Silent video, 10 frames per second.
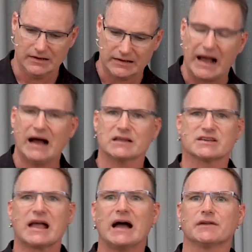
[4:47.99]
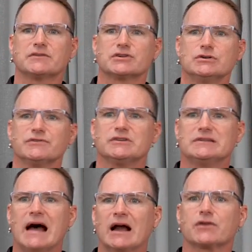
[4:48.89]
God is a God of truth, did
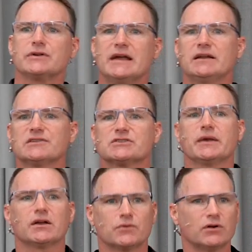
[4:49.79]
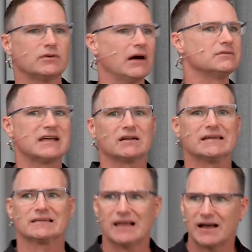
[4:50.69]
not create us so we could run around
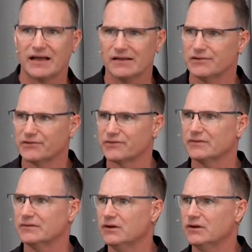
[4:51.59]
telling lies.